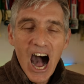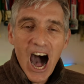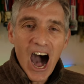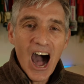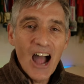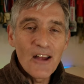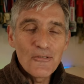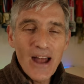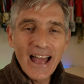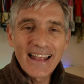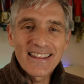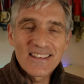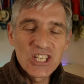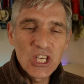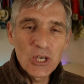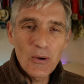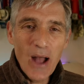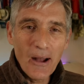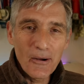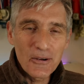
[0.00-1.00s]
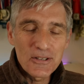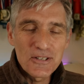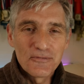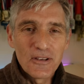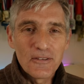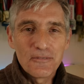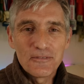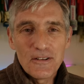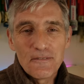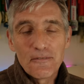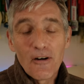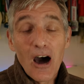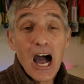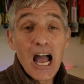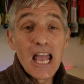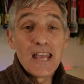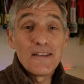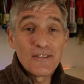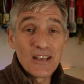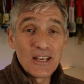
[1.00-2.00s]
I ran 2 hours
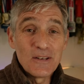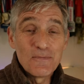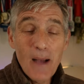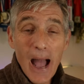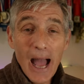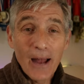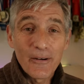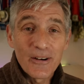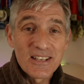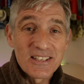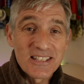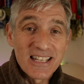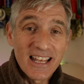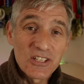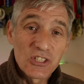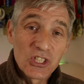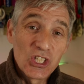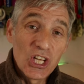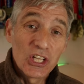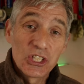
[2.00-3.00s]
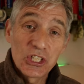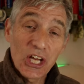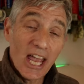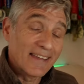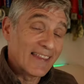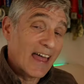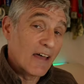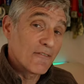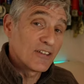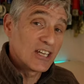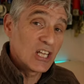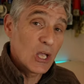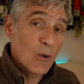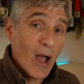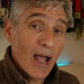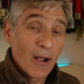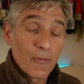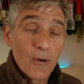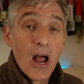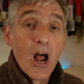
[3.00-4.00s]
55 in Paris last year. Check that video
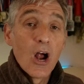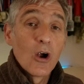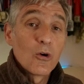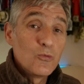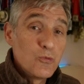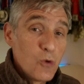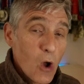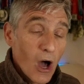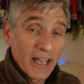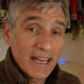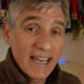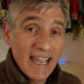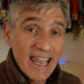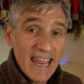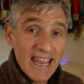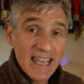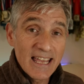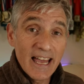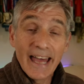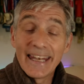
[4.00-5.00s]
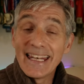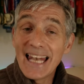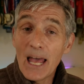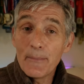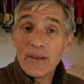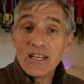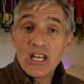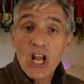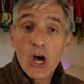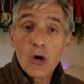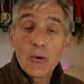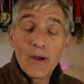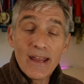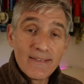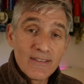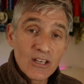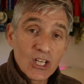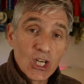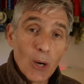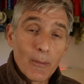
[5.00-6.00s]
out right here, and let me know
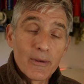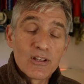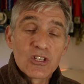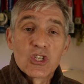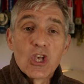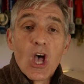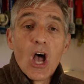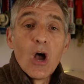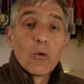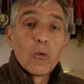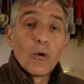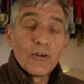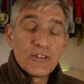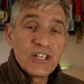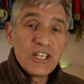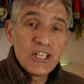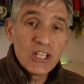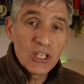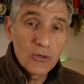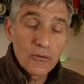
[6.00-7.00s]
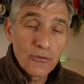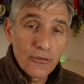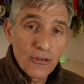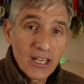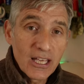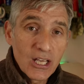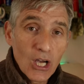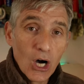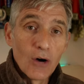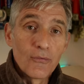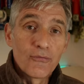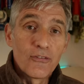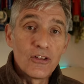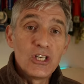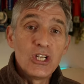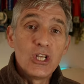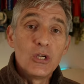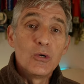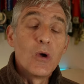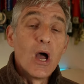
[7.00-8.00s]
in the comments, what do you think of the
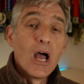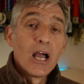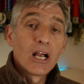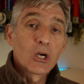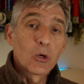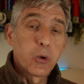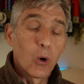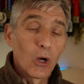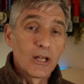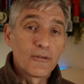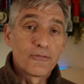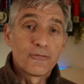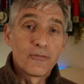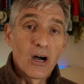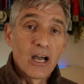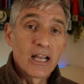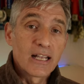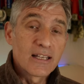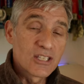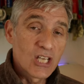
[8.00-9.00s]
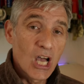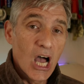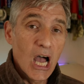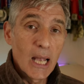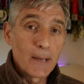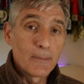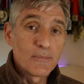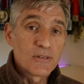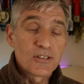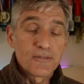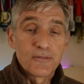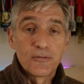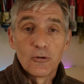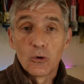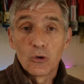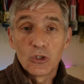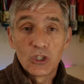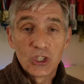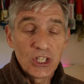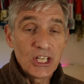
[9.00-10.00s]
new qualifying times
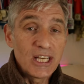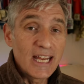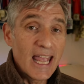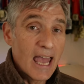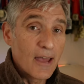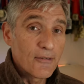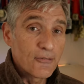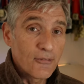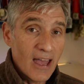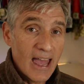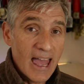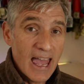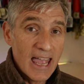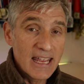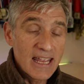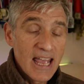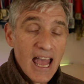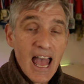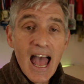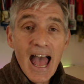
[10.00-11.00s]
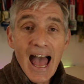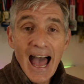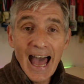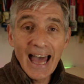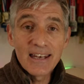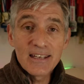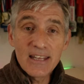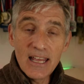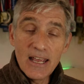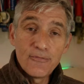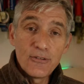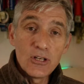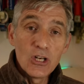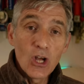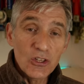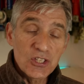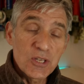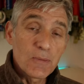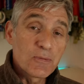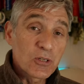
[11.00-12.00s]
for GFA? And if you're
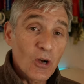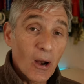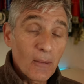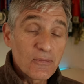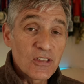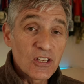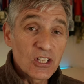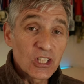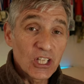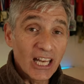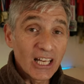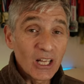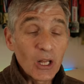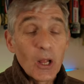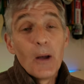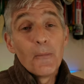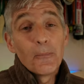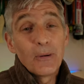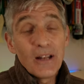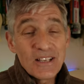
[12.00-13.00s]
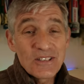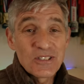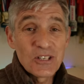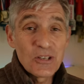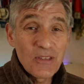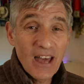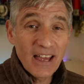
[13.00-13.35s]
not subscribed to the channel, please do